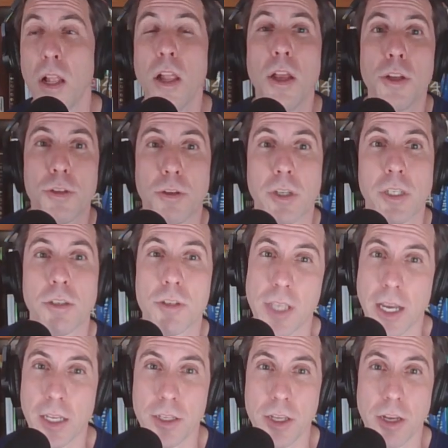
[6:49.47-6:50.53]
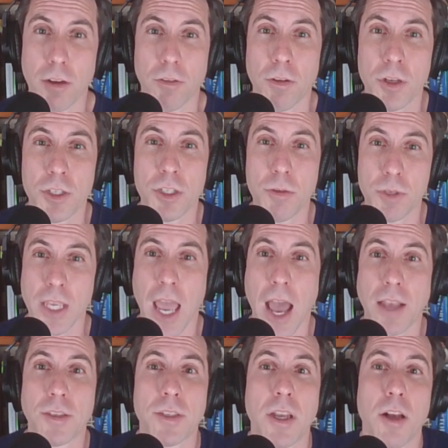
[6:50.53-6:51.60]
During her second year, she was
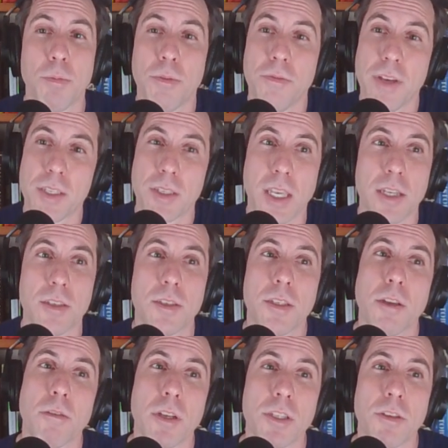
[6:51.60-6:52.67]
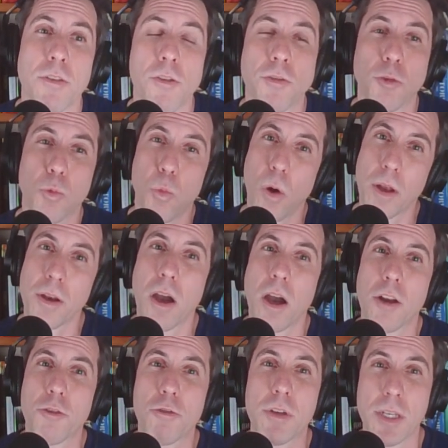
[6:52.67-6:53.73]
asked to help investigate a series of over
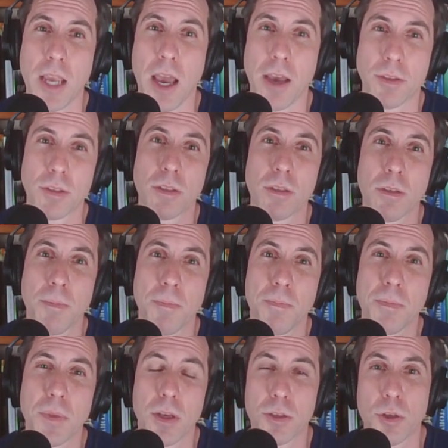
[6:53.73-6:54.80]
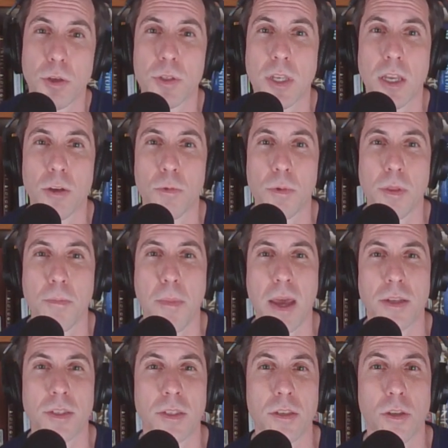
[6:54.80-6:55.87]
100 deaths associated with a
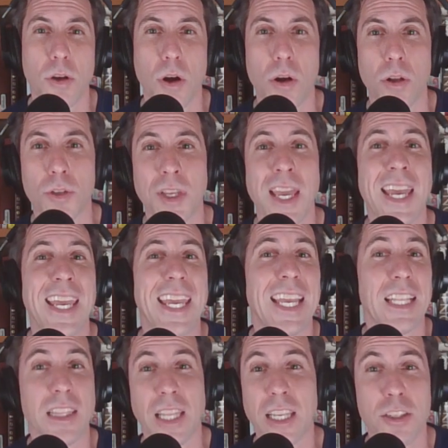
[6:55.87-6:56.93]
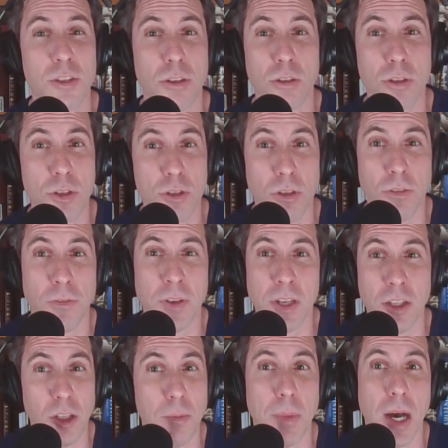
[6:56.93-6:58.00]
medicine called elixir
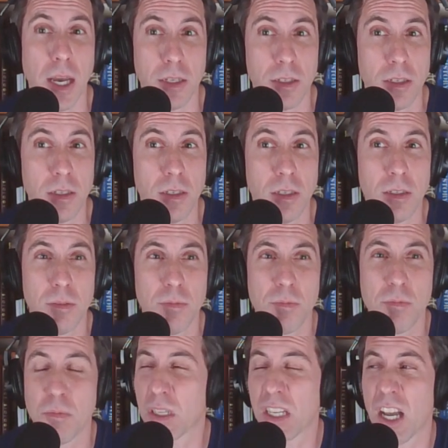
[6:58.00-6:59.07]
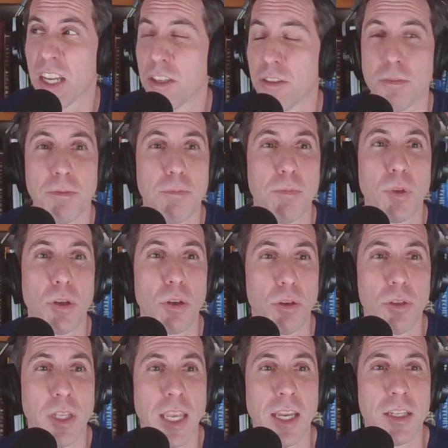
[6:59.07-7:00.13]
sulfanilamide, a kind of
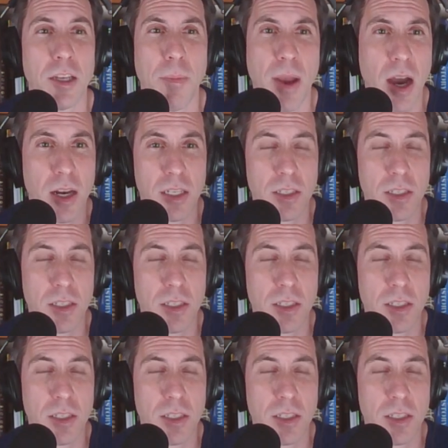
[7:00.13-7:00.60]
early antibiotic